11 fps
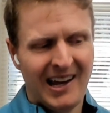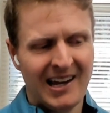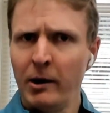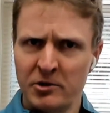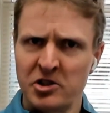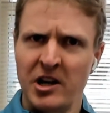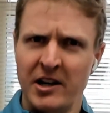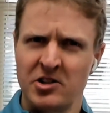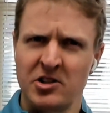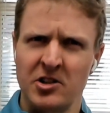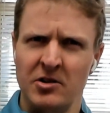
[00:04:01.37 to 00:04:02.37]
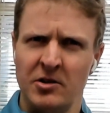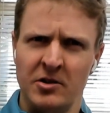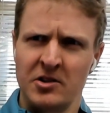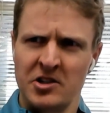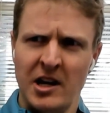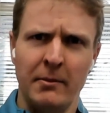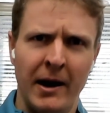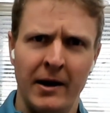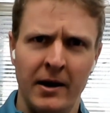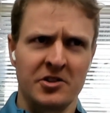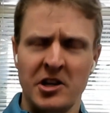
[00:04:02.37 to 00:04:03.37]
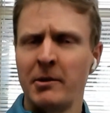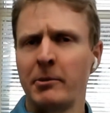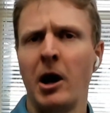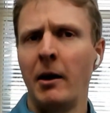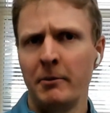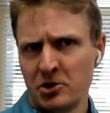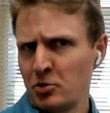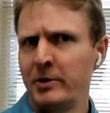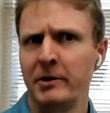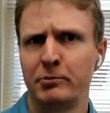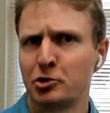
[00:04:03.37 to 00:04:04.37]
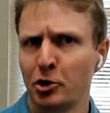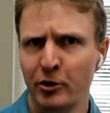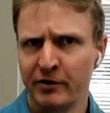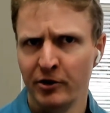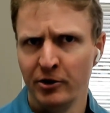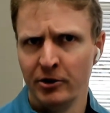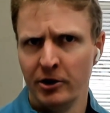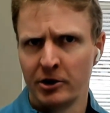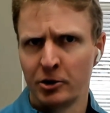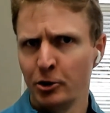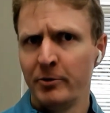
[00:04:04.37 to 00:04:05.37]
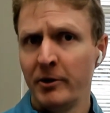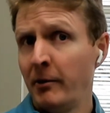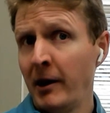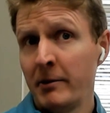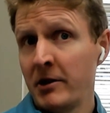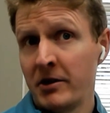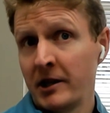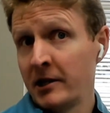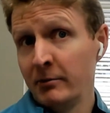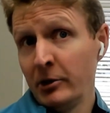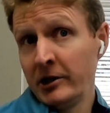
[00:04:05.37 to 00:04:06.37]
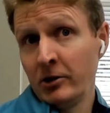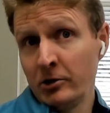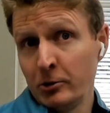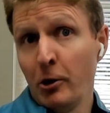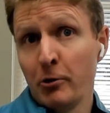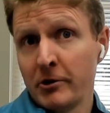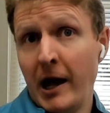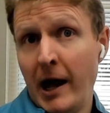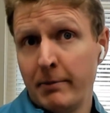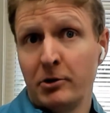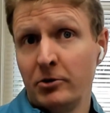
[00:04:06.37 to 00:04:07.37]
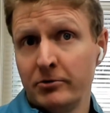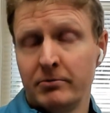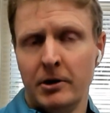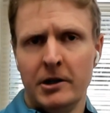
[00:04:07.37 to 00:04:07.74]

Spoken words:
And what I would say is the same comments will be true for a group that might be thinking of bringing on growth capital.